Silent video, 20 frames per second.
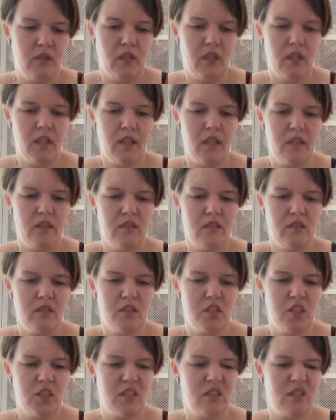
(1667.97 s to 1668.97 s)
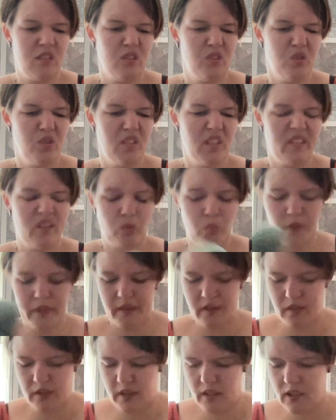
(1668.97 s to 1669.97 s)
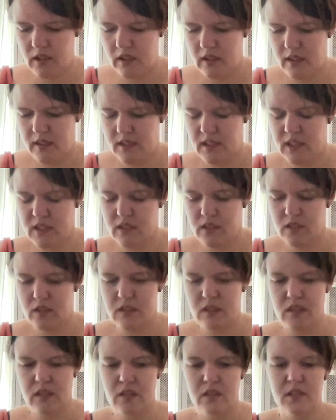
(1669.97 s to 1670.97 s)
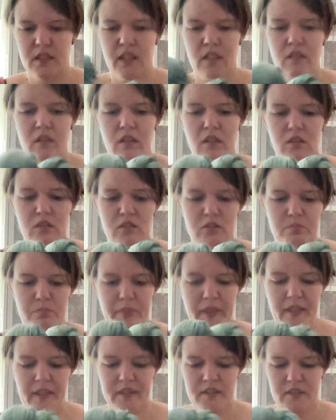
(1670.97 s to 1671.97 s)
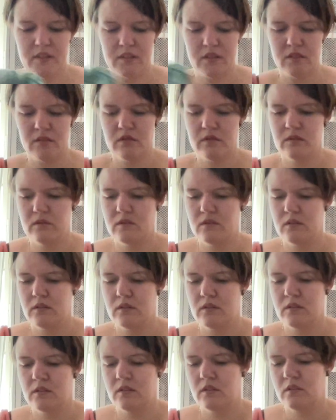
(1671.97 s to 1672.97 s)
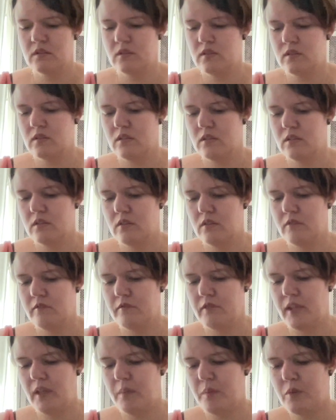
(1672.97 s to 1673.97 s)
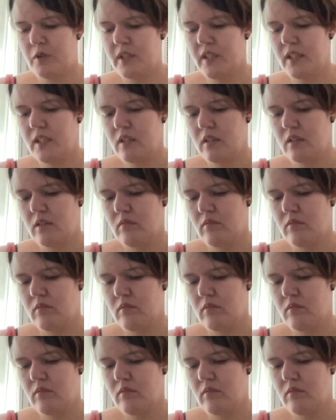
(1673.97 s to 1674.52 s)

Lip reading: I just googled quickly. I think this is a cellulose based fabric,